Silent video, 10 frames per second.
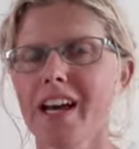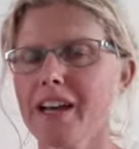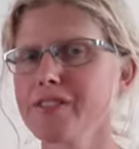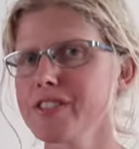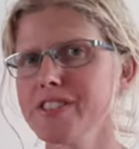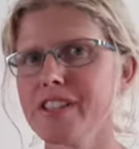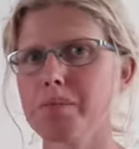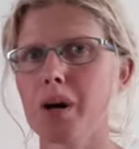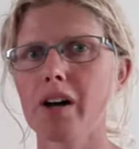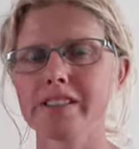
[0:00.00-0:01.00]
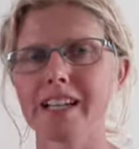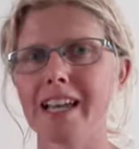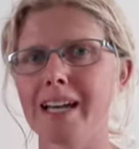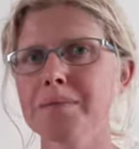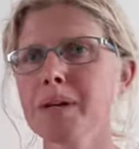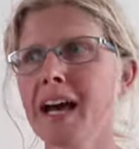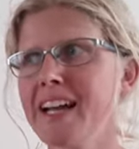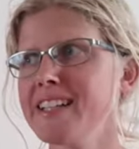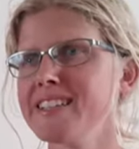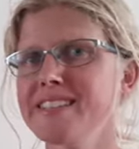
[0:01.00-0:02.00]
ever since I bought the lamp
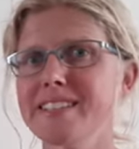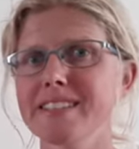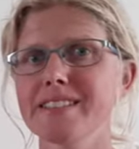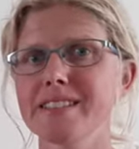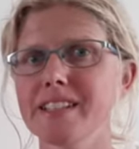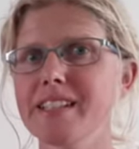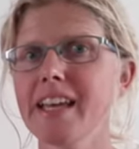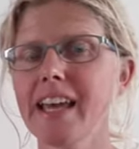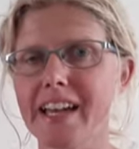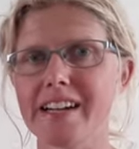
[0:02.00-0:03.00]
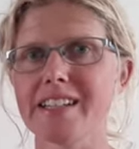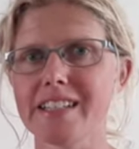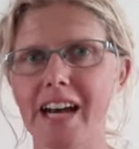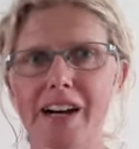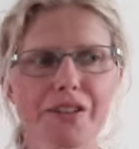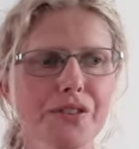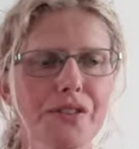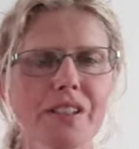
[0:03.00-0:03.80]
is the air in the house.